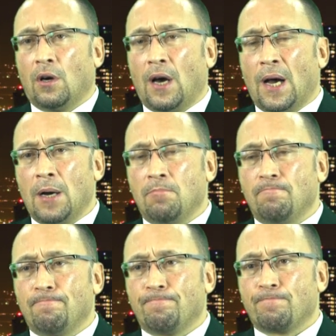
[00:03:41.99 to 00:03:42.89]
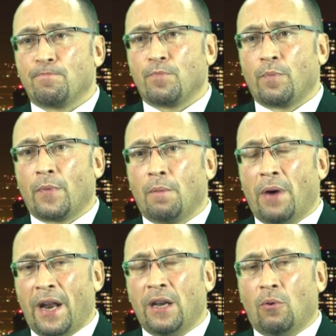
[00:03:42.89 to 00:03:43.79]
But
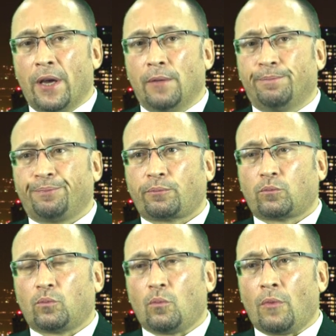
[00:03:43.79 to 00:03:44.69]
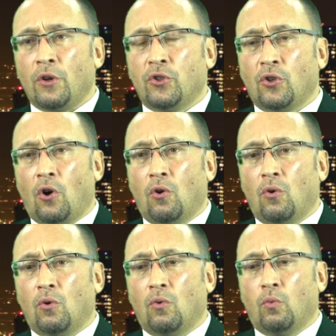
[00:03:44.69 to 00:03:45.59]
anyway,
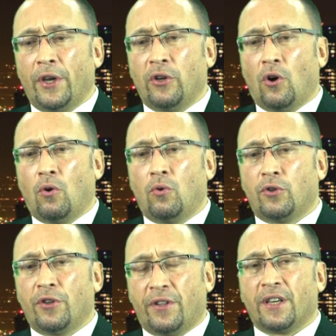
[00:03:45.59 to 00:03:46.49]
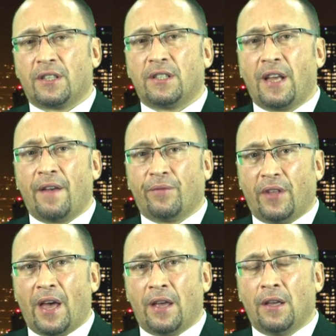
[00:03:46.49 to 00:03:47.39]
so we know to the extent
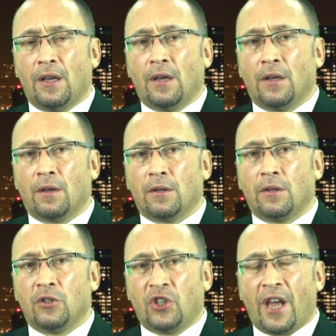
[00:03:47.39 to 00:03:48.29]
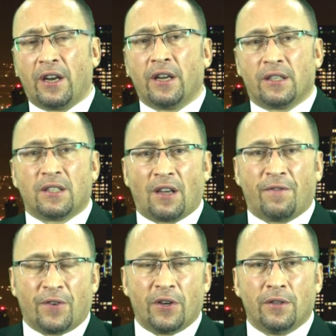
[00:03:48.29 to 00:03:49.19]
that Janet had
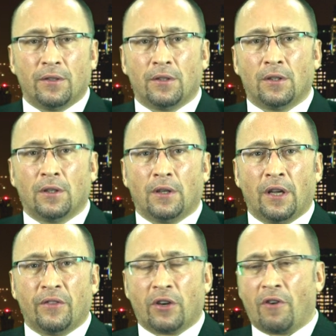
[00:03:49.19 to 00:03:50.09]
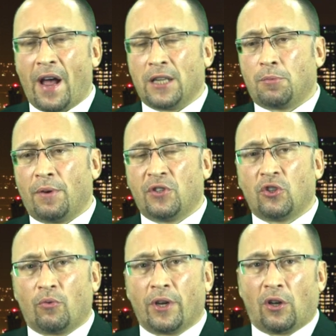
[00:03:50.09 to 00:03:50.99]
suffered in the grasp of
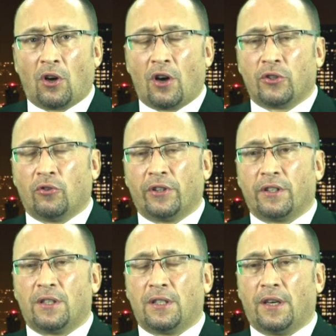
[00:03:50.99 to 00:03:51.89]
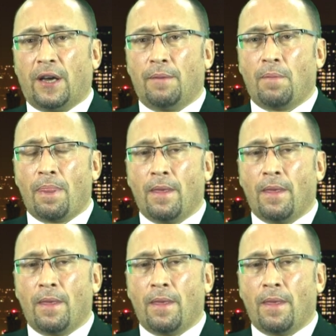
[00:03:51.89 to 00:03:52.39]
Sharia law during this time.